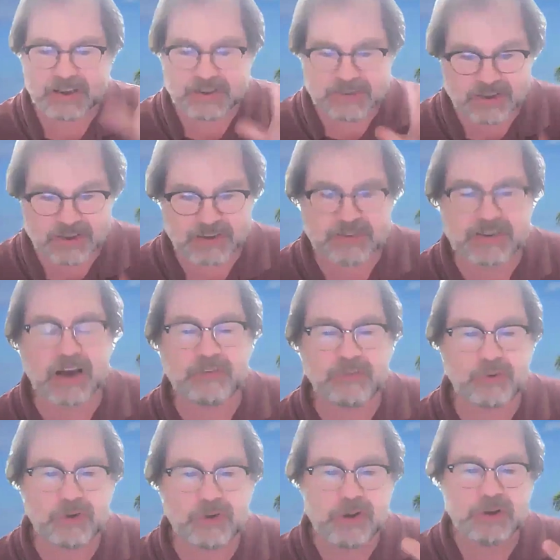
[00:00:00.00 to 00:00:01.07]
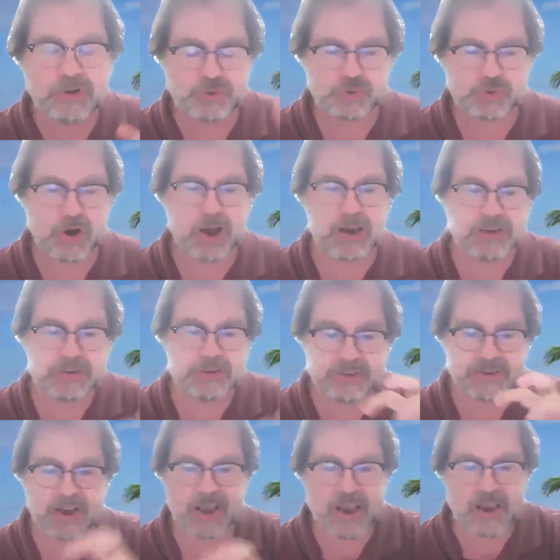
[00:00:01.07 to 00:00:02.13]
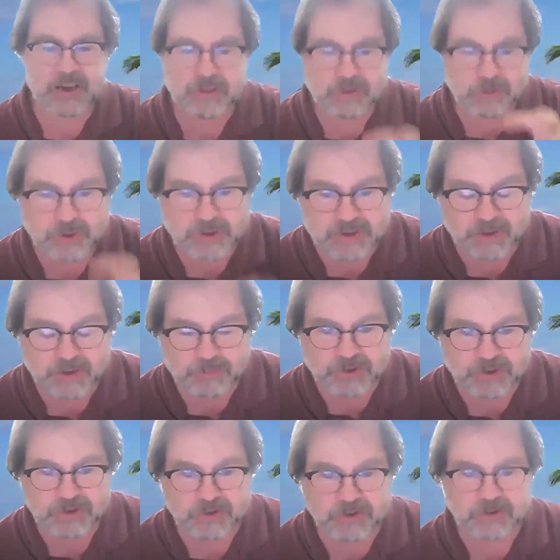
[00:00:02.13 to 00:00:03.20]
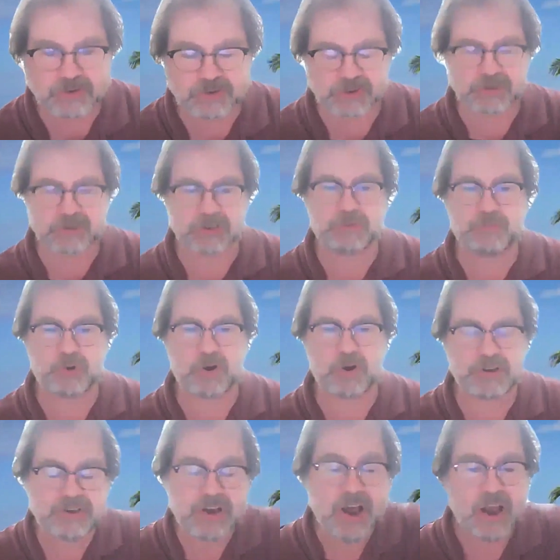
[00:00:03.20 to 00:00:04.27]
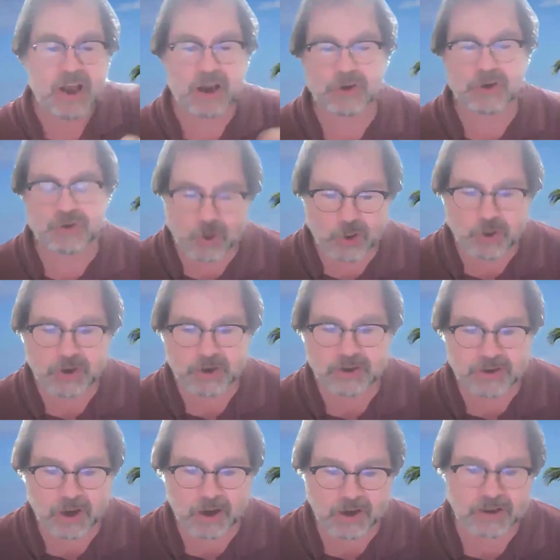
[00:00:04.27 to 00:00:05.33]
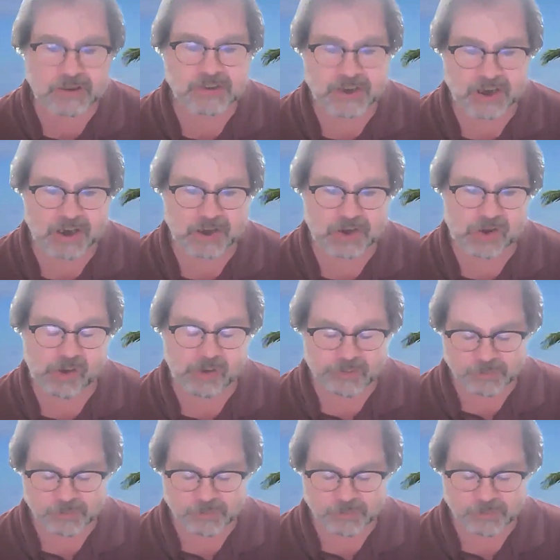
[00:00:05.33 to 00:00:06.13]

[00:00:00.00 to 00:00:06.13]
It's the devil trying to take the redemption Jesus brought us and turn it on its head.